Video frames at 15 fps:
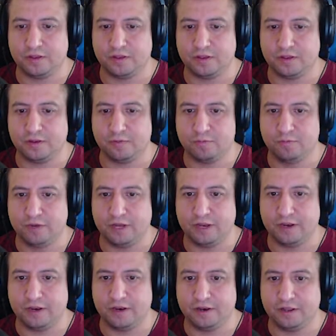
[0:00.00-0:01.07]
But
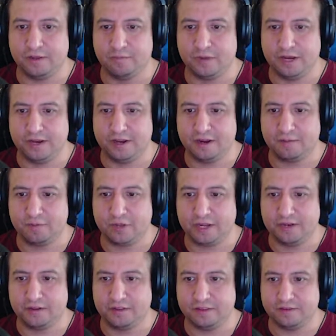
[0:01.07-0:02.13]
it might not apply
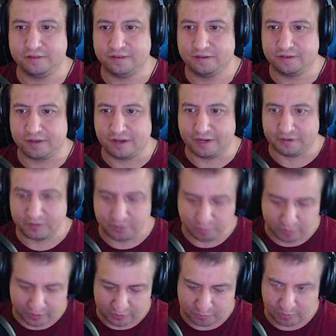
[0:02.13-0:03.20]
to this design too
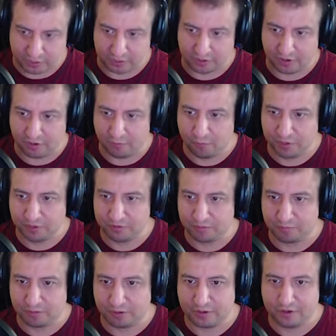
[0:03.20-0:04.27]
much, but it
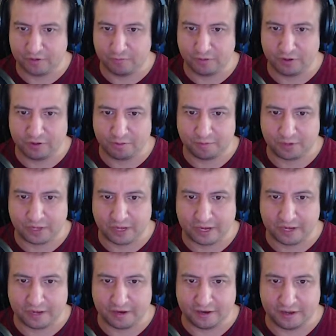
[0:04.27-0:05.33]
will apply
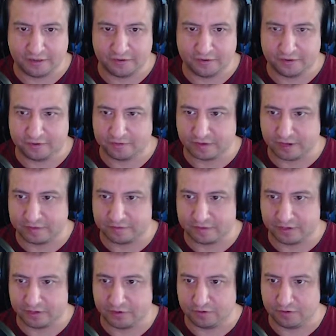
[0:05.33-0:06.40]
in other designs that
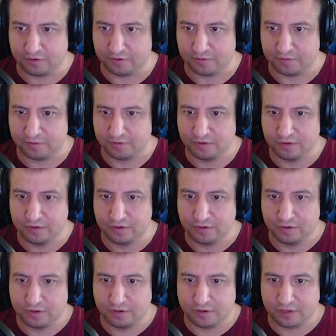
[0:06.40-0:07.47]
you do.
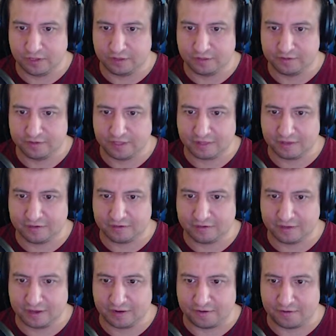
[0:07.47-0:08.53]
And let's get this
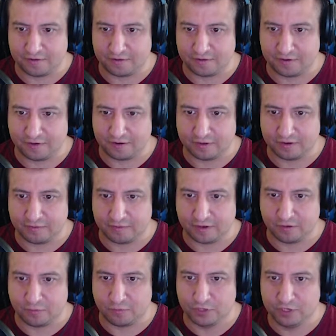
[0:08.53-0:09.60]
centered. Yeah, there we go.
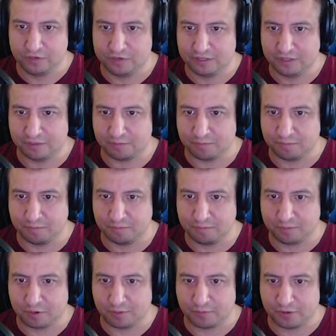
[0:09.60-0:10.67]
When you see the
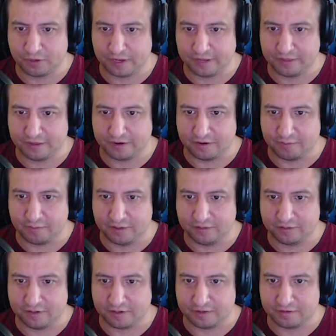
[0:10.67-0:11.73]
purple line there, it means
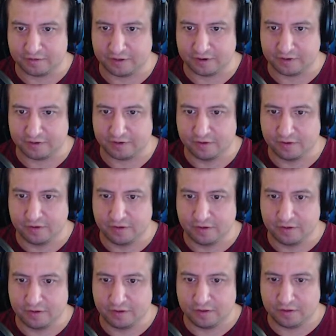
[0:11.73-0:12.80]
that it's centered.
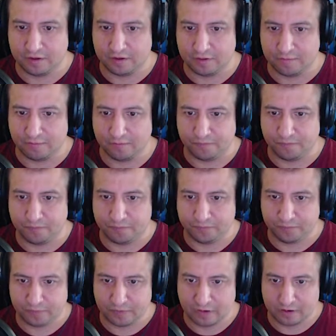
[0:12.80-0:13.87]

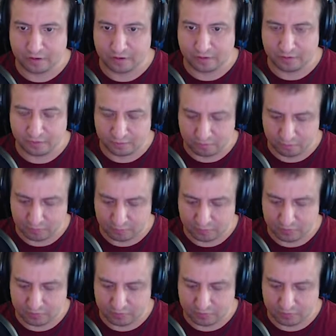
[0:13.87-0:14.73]
Whoops.